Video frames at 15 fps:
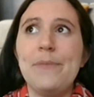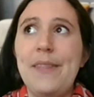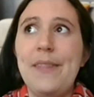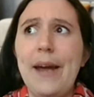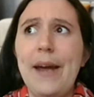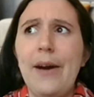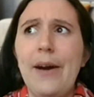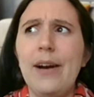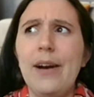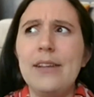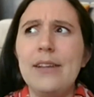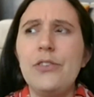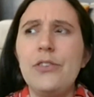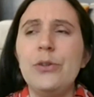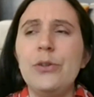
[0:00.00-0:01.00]
there,
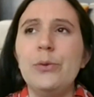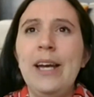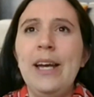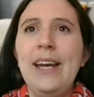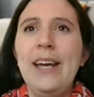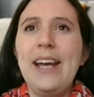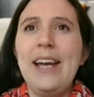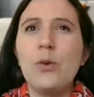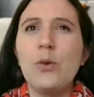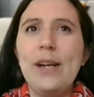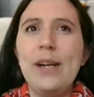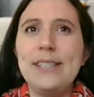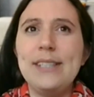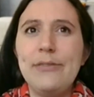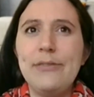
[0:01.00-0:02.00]
and so it's
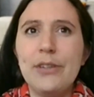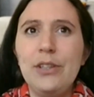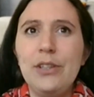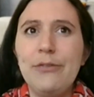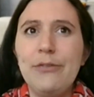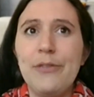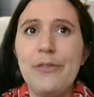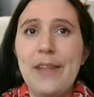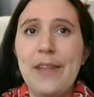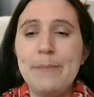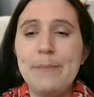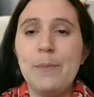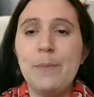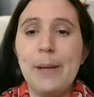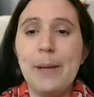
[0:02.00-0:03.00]
quite difficult for them
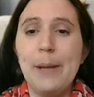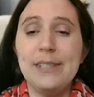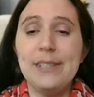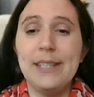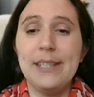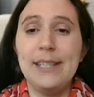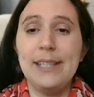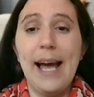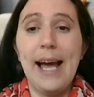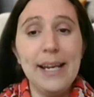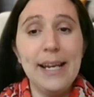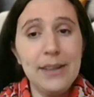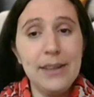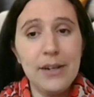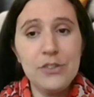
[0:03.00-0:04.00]
to be able to
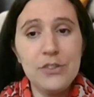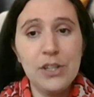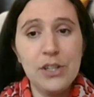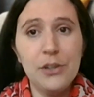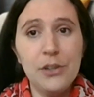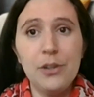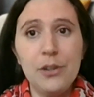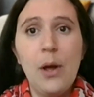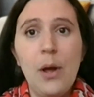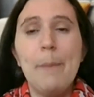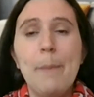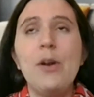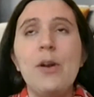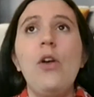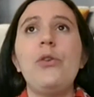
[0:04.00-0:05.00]
guide their children.
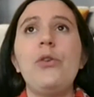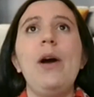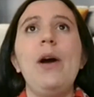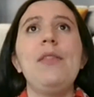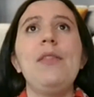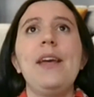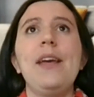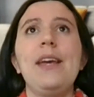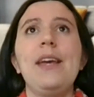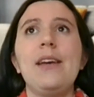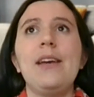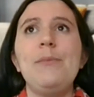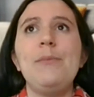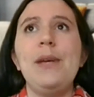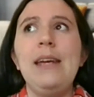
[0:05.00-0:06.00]
But also, I think it
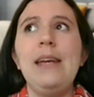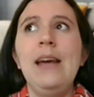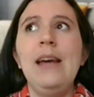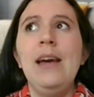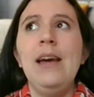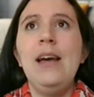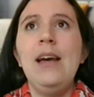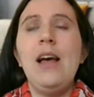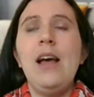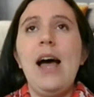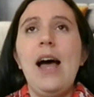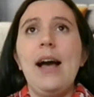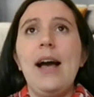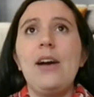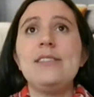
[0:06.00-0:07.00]
can be
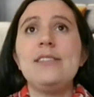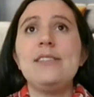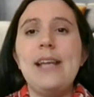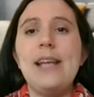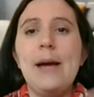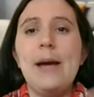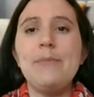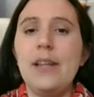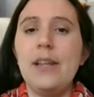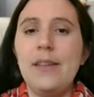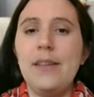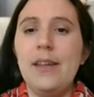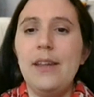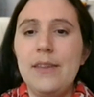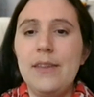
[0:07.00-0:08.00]
a conception that
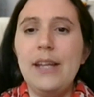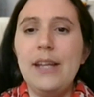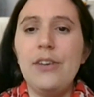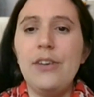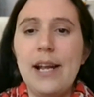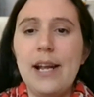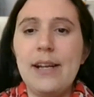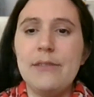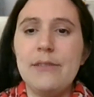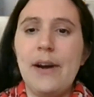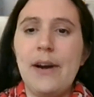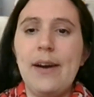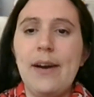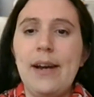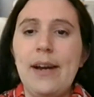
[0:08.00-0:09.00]
the internet is a
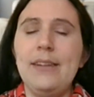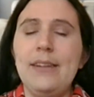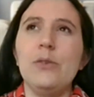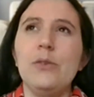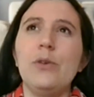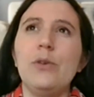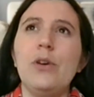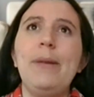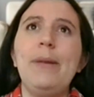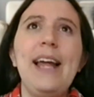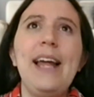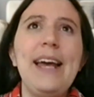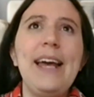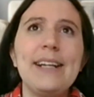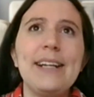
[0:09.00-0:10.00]
very
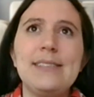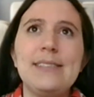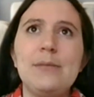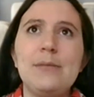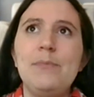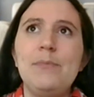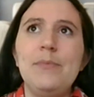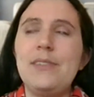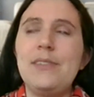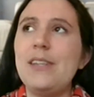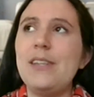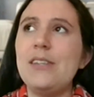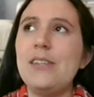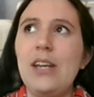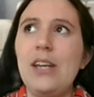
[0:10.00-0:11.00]
complex
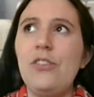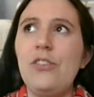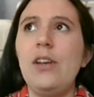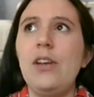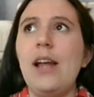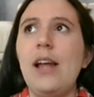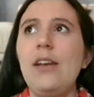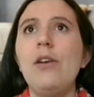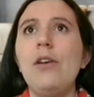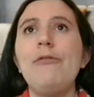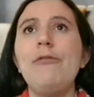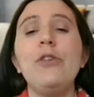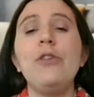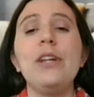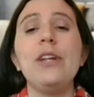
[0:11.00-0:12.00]
situation and not
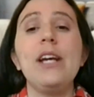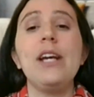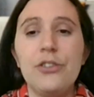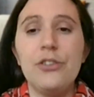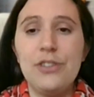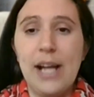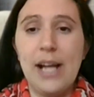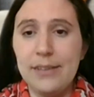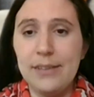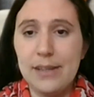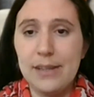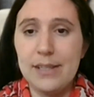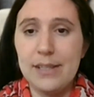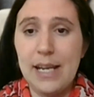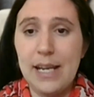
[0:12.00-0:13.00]
fully
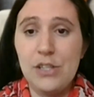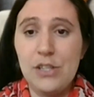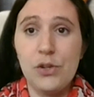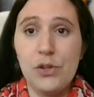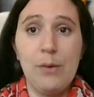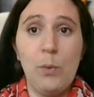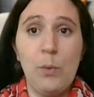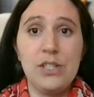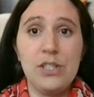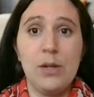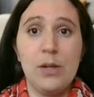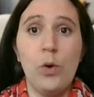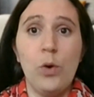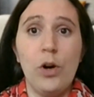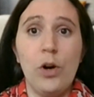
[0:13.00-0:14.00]
understanding the nature in which
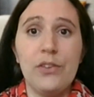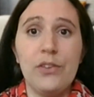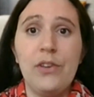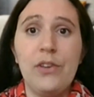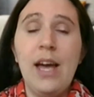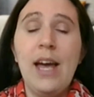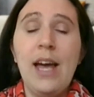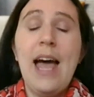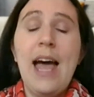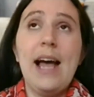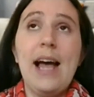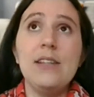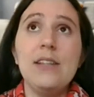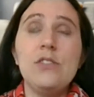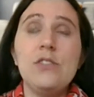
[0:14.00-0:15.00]
it works.
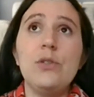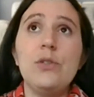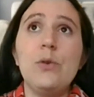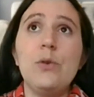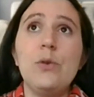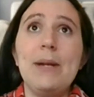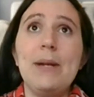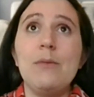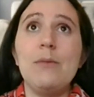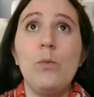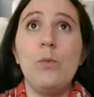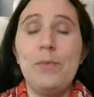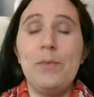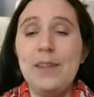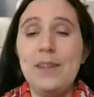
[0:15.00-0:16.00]
And so, I mean,
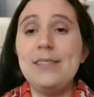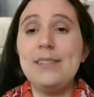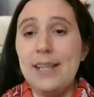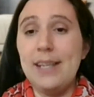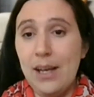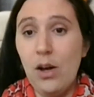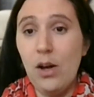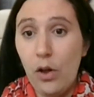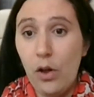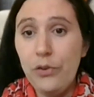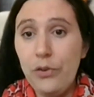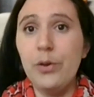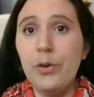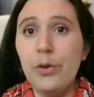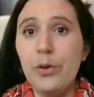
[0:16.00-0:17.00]
this
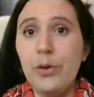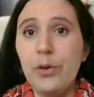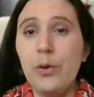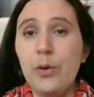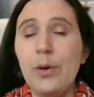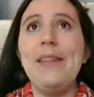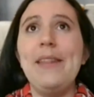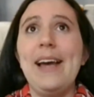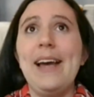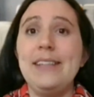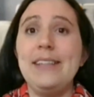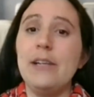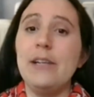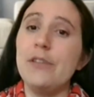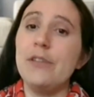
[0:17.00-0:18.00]
also is why the
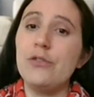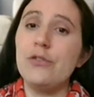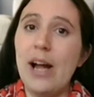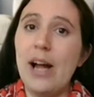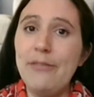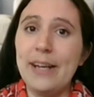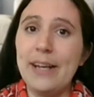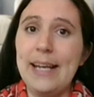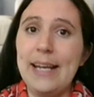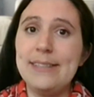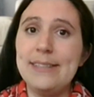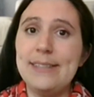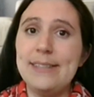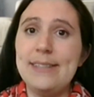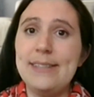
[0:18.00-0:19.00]
idea of the traffic light
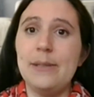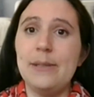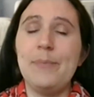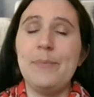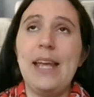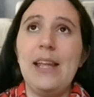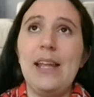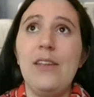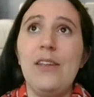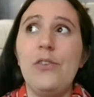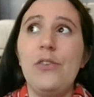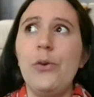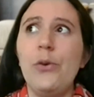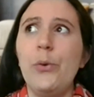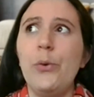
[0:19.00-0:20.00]
system is
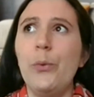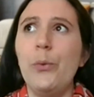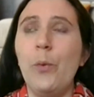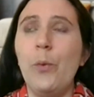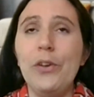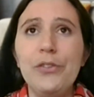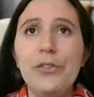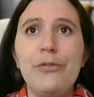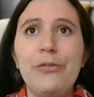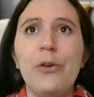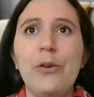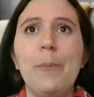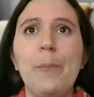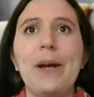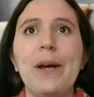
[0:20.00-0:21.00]
so
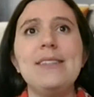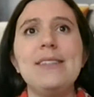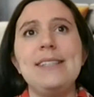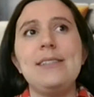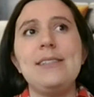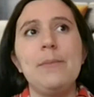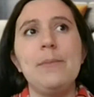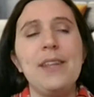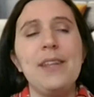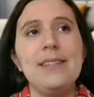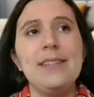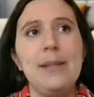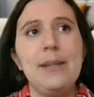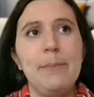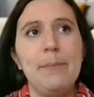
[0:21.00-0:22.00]
wonderful, because it's something
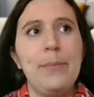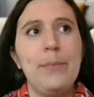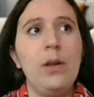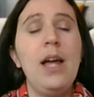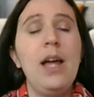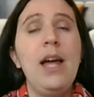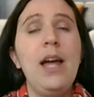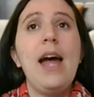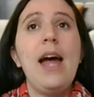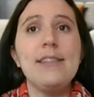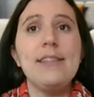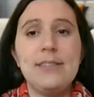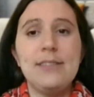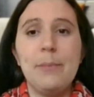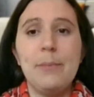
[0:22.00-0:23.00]
simple
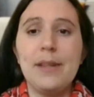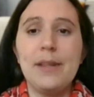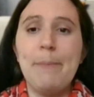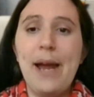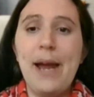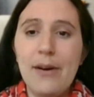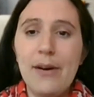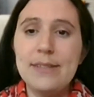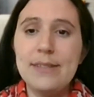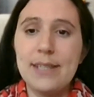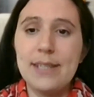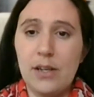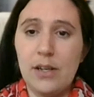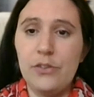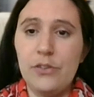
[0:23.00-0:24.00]
and something that parents
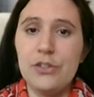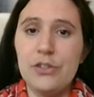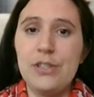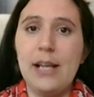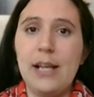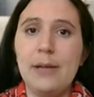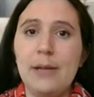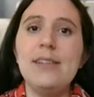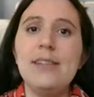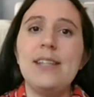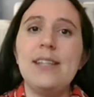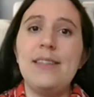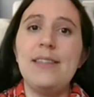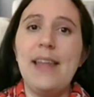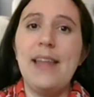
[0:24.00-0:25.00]
can understand because
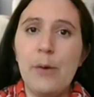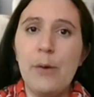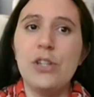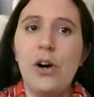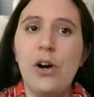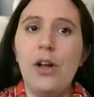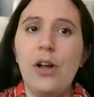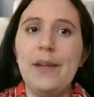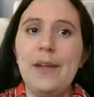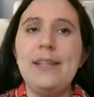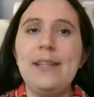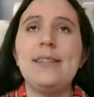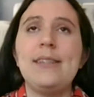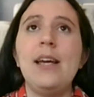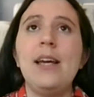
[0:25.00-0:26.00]
they were taught
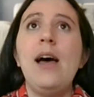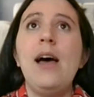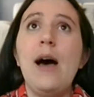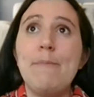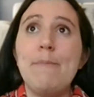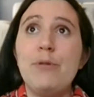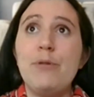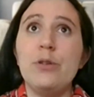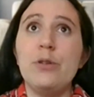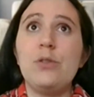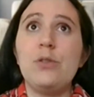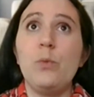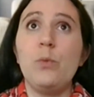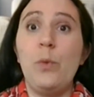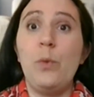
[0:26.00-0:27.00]
this
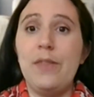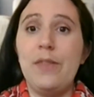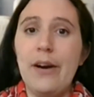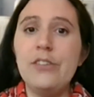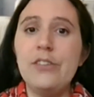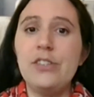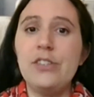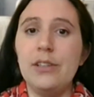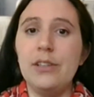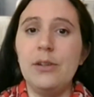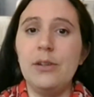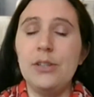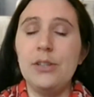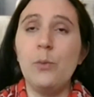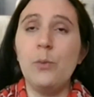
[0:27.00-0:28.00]
approach with their
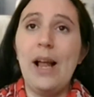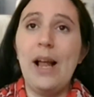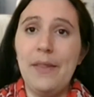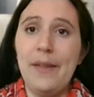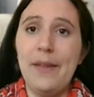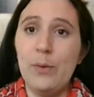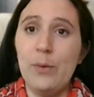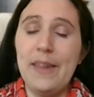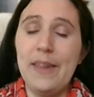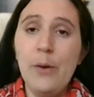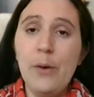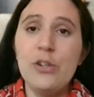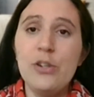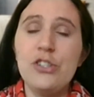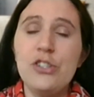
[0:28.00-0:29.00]
children, when they
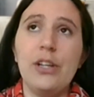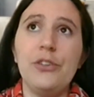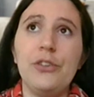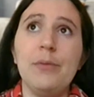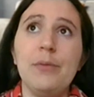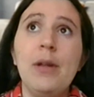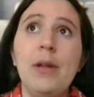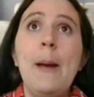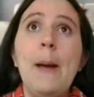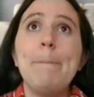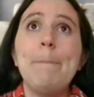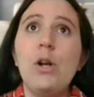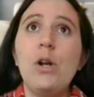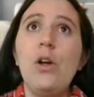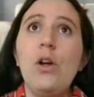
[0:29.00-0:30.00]
were children,
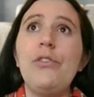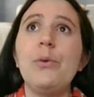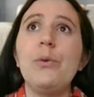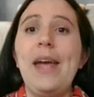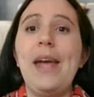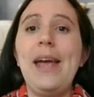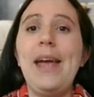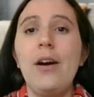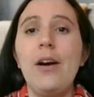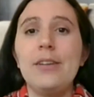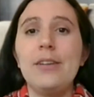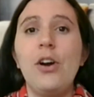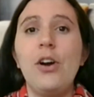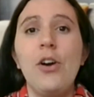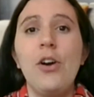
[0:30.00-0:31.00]
but also they
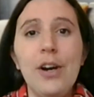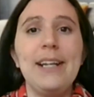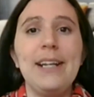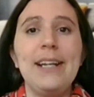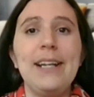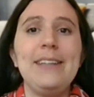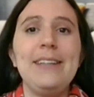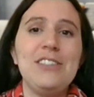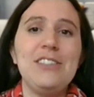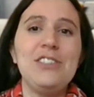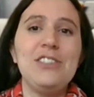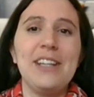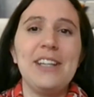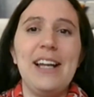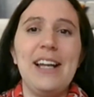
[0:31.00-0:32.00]
are currently
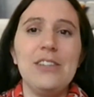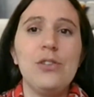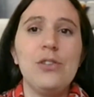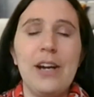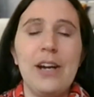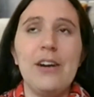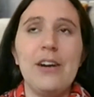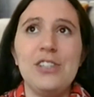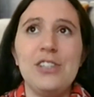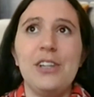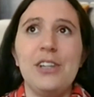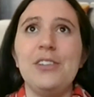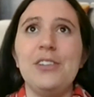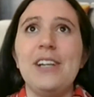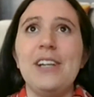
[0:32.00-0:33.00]
teaching that to their
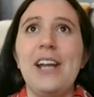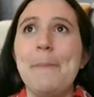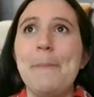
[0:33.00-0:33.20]
children